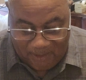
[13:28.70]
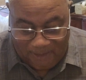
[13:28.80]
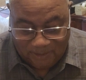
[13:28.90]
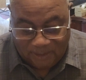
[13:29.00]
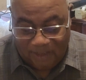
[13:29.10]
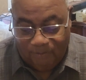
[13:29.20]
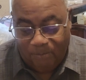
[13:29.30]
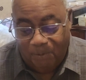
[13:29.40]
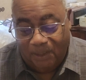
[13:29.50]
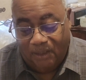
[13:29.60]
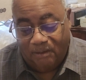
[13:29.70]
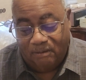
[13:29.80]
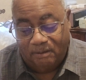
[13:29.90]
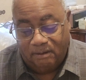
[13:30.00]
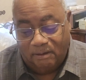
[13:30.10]
instead of it
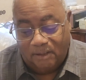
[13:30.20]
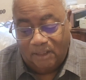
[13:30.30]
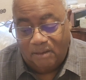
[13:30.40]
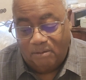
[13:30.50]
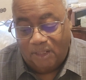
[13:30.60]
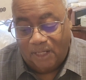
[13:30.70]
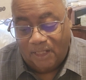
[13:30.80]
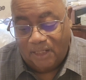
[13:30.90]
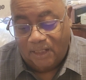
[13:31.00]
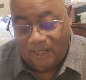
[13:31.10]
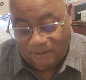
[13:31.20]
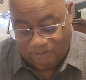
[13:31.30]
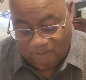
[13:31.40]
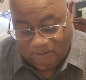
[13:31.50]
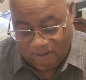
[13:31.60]
being Keanu, Kelly, and
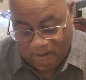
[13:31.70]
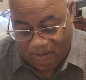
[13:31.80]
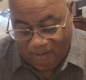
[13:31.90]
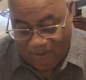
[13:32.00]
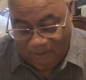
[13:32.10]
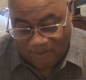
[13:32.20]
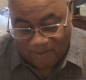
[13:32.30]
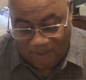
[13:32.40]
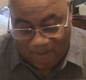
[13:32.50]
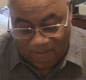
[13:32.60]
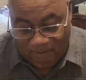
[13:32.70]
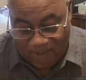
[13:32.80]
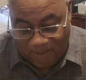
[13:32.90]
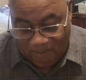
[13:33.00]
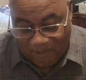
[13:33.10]
Adrian, it's now
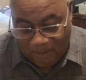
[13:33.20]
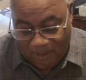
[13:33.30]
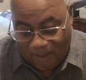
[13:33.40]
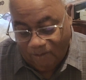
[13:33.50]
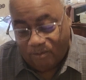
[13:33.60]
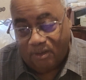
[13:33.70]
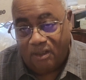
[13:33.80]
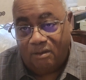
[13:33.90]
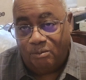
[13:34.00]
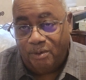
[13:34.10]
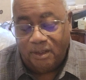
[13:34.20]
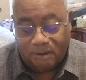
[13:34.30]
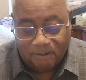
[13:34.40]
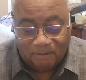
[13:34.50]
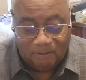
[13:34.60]
Amy, Adrian, and
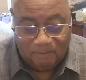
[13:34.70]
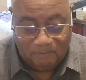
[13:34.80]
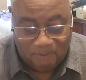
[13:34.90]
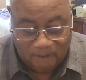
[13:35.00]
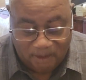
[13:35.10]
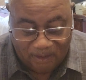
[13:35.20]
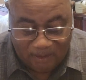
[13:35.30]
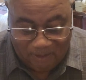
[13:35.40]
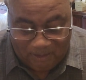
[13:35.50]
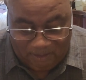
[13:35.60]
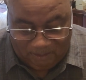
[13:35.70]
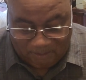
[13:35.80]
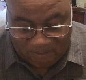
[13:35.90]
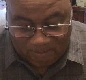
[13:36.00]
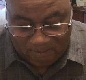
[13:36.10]
Will. And
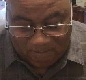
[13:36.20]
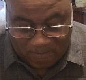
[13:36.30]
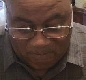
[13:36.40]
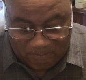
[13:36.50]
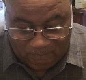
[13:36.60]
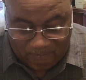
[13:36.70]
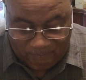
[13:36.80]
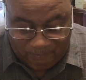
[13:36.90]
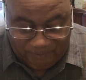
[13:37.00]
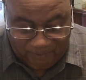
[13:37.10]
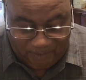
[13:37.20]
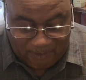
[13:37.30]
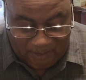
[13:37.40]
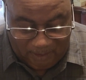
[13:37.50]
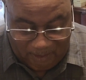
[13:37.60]
so,
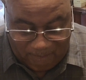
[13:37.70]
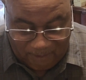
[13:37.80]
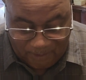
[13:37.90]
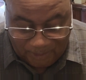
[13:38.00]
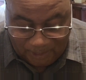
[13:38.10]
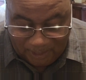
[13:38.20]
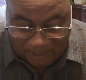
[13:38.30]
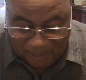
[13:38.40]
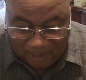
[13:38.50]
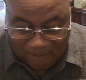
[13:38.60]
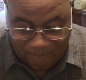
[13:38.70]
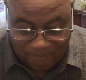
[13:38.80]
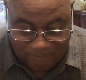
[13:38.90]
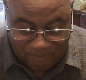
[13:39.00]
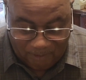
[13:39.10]
if anything,
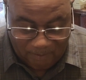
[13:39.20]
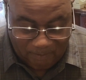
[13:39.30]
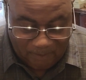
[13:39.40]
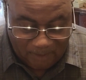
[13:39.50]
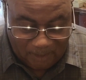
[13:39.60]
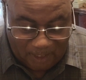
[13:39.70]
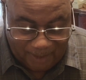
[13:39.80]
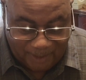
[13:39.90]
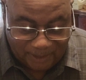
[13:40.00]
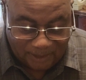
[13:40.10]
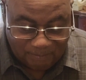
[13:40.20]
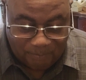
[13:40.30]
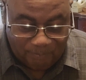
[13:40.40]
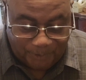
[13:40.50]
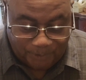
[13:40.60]
I guess
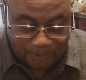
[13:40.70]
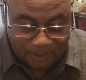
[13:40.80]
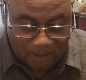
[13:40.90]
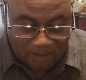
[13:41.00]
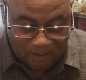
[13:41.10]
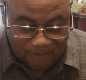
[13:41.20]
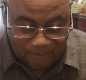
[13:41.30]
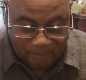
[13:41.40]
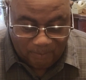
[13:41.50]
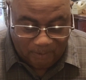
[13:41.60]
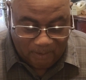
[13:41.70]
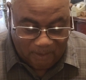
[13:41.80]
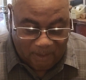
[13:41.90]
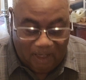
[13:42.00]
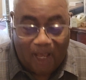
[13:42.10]
between all of them,
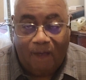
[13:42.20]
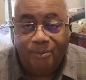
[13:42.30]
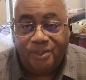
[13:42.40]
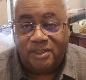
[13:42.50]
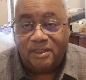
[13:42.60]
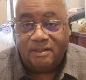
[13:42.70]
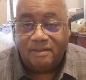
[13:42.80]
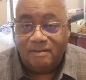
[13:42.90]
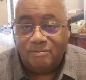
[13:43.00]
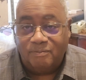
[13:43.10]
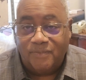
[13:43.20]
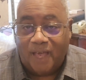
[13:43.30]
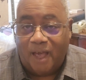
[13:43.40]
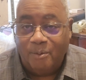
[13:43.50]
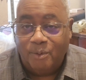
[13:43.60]
I
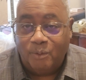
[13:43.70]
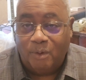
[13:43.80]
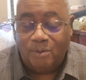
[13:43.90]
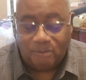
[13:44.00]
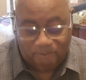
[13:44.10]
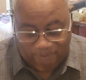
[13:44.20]
would want